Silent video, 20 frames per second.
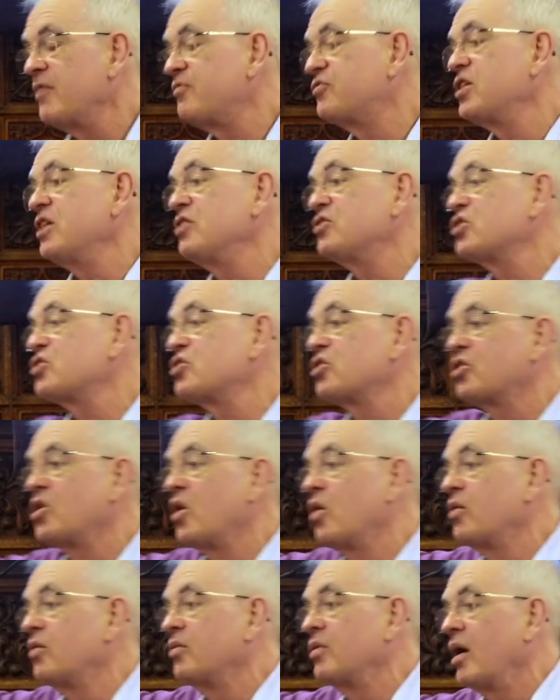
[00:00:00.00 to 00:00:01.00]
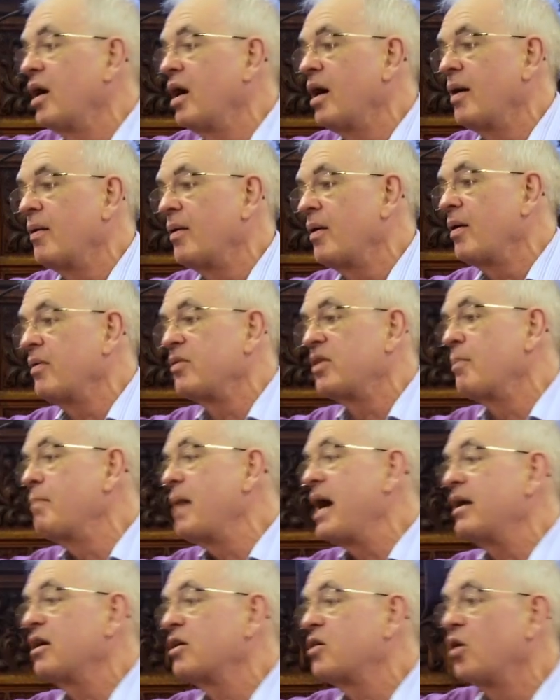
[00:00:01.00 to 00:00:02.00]
if Jesus had gone, the
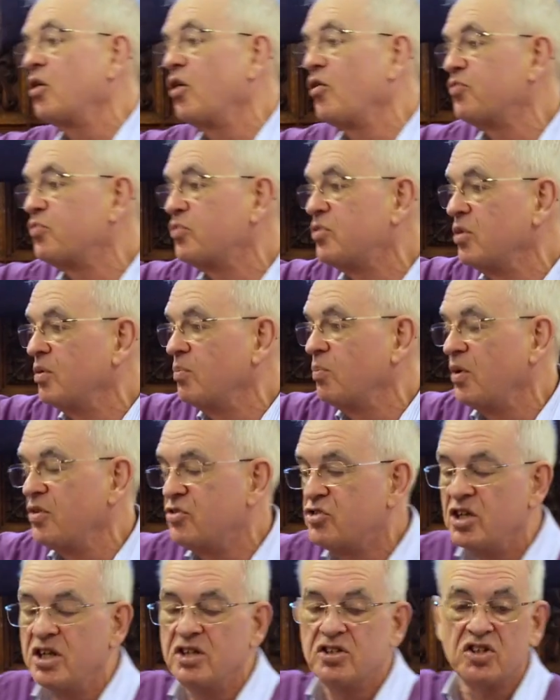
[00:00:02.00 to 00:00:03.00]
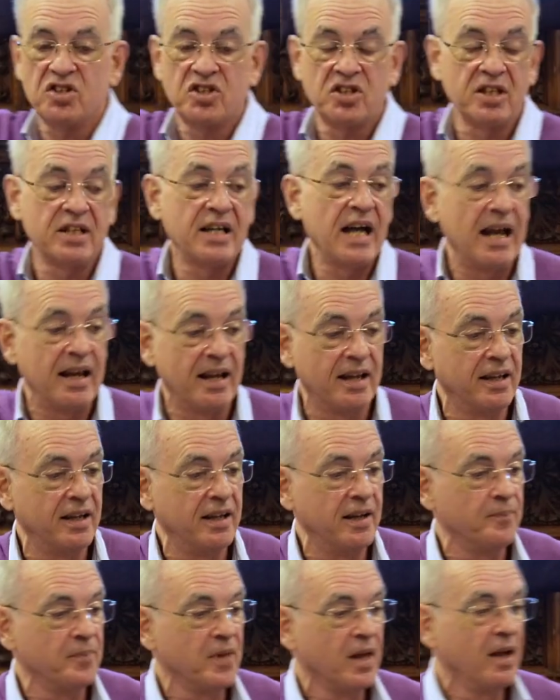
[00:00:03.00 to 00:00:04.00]
man had gone off with Jesus to
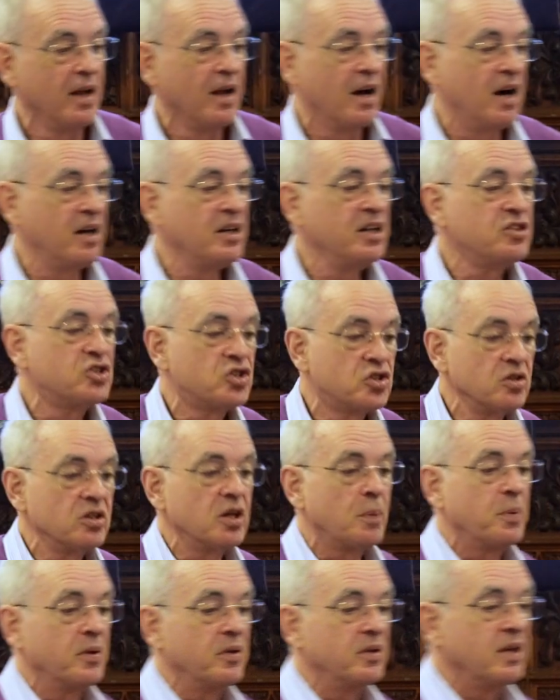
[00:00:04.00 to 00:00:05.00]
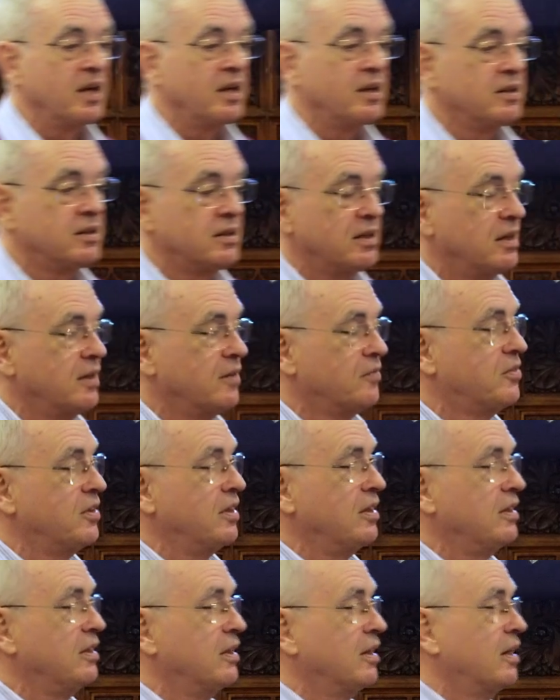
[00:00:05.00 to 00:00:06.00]
Galilee, and he'd stood up at the end of
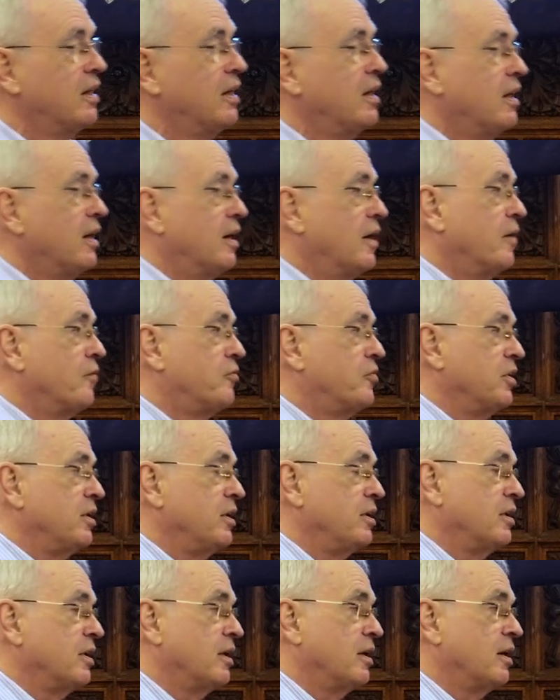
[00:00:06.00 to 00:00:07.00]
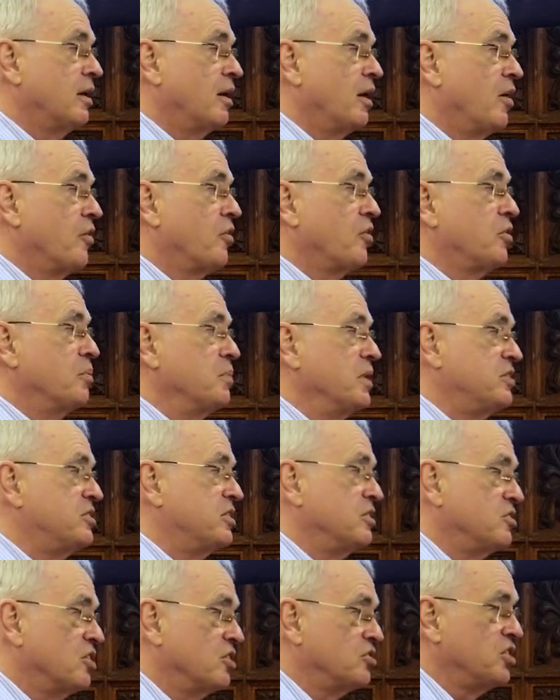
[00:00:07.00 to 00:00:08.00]
the
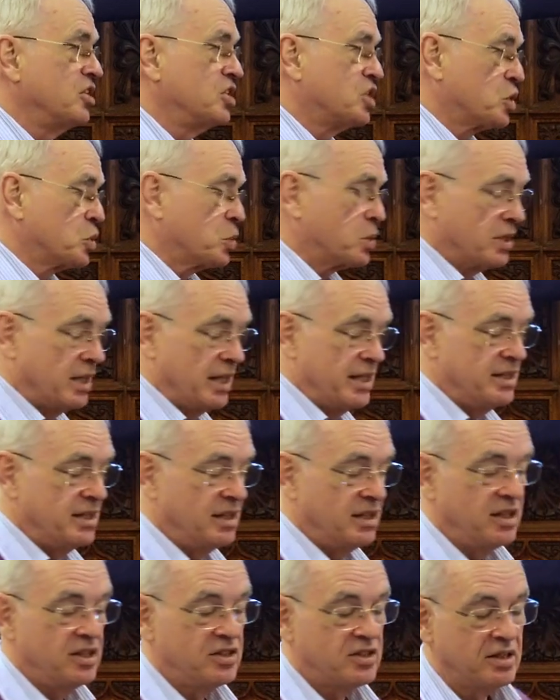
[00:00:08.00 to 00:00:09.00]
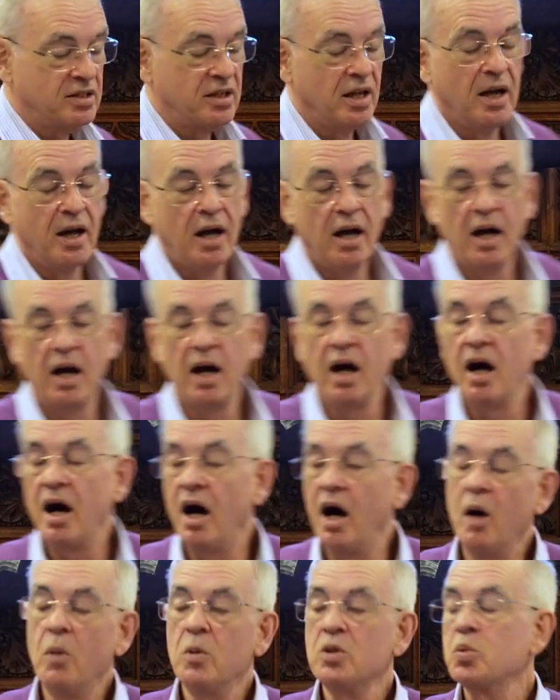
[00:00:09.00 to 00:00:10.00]
meeting that Jesus was leading, and he says,
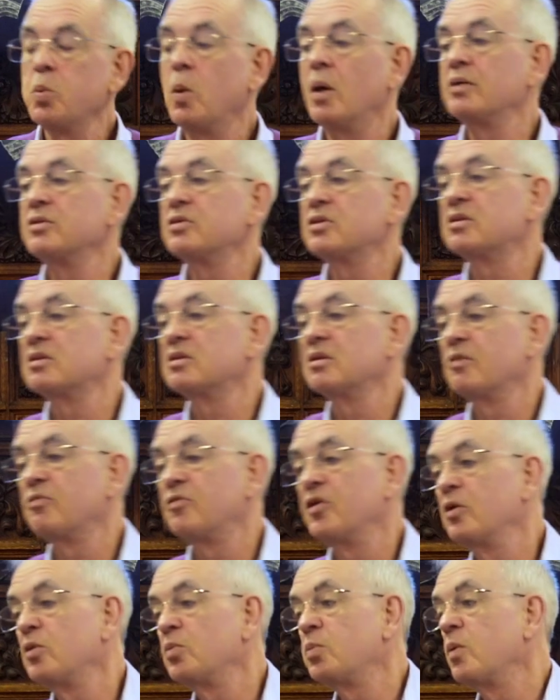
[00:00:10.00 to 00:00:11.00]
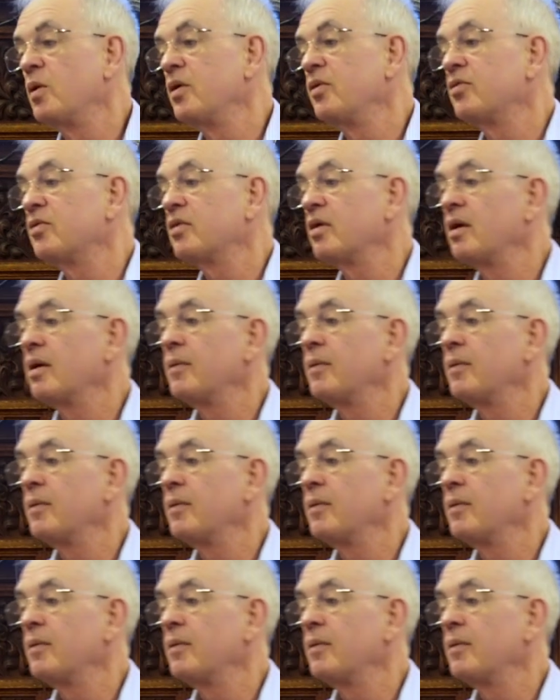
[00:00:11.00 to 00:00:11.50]
"I was once filled with